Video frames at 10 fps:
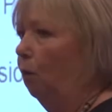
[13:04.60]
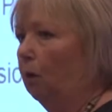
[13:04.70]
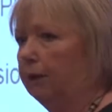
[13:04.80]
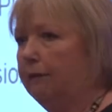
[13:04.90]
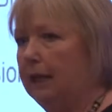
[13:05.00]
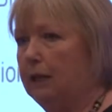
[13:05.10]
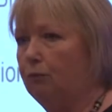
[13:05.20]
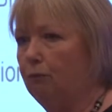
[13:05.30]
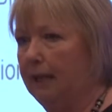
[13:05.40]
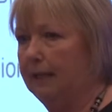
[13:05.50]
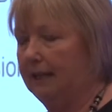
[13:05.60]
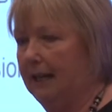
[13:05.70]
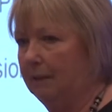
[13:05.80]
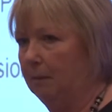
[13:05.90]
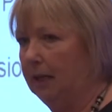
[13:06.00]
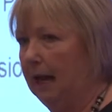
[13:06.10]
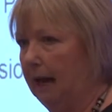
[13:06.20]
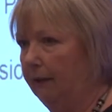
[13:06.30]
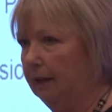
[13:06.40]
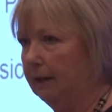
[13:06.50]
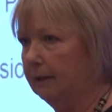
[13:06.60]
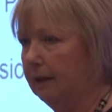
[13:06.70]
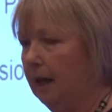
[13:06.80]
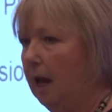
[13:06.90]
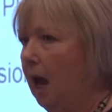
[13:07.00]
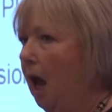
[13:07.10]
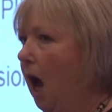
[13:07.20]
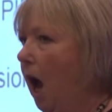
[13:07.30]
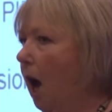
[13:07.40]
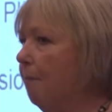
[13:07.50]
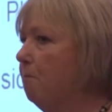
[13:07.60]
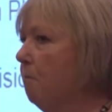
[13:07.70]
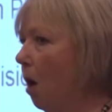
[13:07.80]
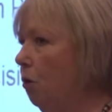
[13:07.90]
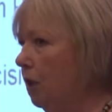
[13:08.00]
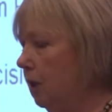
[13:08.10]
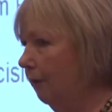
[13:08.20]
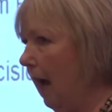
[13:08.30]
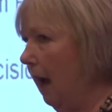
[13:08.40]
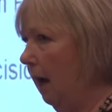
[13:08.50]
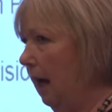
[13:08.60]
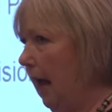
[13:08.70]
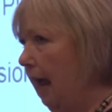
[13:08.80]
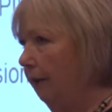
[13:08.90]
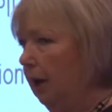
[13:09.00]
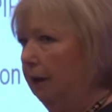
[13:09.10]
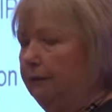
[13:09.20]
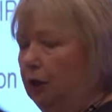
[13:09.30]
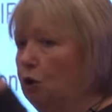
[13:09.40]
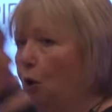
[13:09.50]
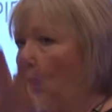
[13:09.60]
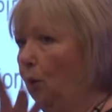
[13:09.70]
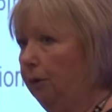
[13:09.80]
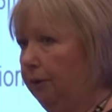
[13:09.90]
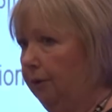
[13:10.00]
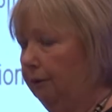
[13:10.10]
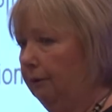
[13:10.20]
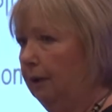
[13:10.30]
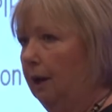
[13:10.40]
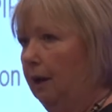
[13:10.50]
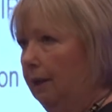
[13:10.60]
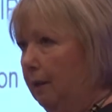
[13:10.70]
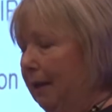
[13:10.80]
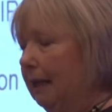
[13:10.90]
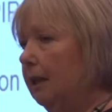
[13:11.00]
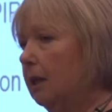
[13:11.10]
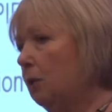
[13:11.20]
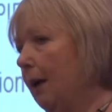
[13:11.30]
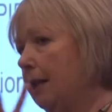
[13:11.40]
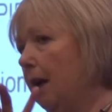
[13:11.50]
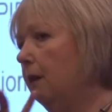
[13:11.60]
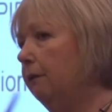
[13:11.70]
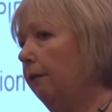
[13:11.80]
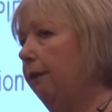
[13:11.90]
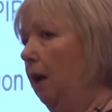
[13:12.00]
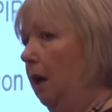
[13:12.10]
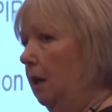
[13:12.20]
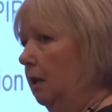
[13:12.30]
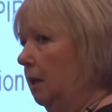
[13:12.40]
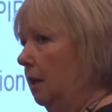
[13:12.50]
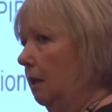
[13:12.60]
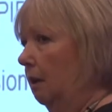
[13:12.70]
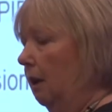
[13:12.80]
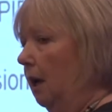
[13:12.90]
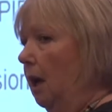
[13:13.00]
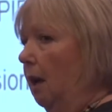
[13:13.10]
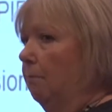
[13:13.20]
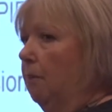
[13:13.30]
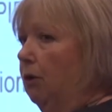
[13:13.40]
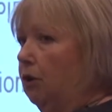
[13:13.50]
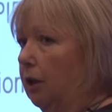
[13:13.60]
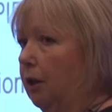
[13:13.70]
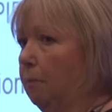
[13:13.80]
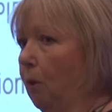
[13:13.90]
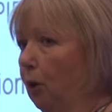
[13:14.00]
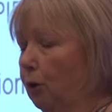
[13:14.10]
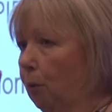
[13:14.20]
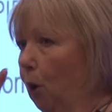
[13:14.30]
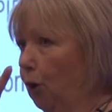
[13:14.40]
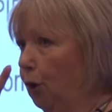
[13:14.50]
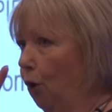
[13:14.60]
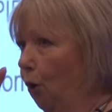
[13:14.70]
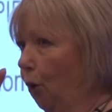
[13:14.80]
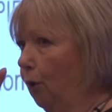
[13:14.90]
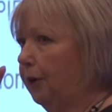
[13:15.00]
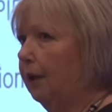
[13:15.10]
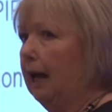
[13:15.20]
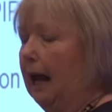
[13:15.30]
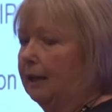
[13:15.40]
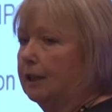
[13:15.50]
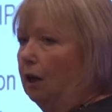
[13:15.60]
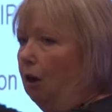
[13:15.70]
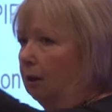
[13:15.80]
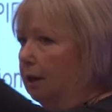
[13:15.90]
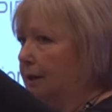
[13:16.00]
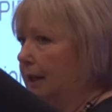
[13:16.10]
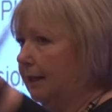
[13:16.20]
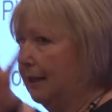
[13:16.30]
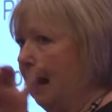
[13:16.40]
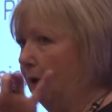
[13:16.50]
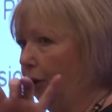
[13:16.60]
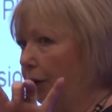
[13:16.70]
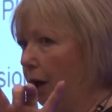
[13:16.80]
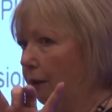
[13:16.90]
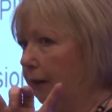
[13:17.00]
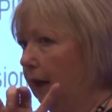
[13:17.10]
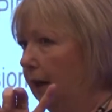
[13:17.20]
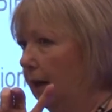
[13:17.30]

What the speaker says: one of these reassessment areas. And most of our area, the north, the Midlands went over first, most of the north and Scotland has now gone over.